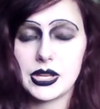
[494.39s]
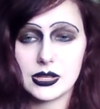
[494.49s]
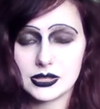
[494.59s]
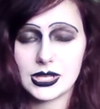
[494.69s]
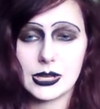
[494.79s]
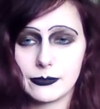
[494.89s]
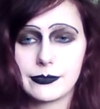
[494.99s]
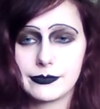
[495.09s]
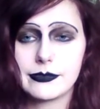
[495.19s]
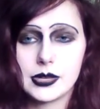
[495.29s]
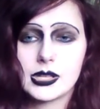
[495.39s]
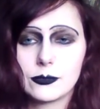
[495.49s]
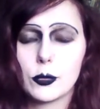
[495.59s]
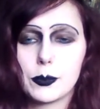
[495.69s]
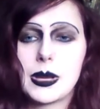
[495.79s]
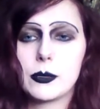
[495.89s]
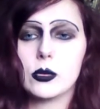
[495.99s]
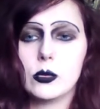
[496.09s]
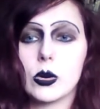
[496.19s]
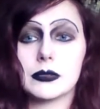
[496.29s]
It's if it's for people
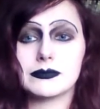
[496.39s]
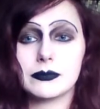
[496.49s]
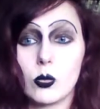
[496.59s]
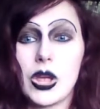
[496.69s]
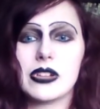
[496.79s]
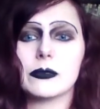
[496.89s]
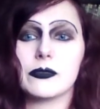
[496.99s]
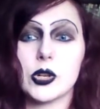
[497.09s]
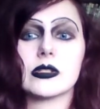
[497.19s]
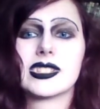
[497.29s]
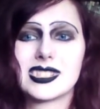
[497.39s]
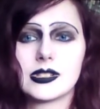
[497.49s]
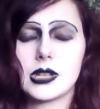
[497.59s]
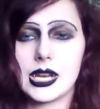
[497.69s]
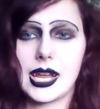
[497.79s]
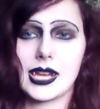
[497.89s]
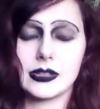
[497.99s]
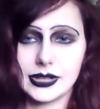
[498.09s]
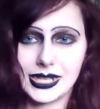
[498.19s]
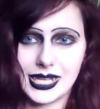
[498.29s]
who are well versed in
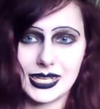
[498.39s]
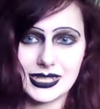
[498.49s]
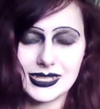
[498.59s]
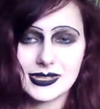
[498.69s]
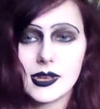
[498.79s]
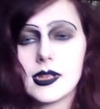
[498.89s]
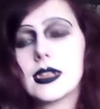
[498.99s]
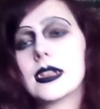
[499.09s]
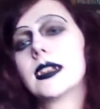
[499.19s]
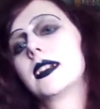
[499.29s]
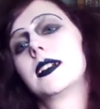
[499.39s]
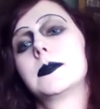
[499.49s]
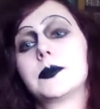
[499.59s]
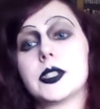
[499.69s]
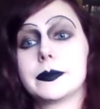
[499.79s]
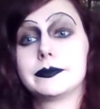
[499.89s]
handling kitties. So,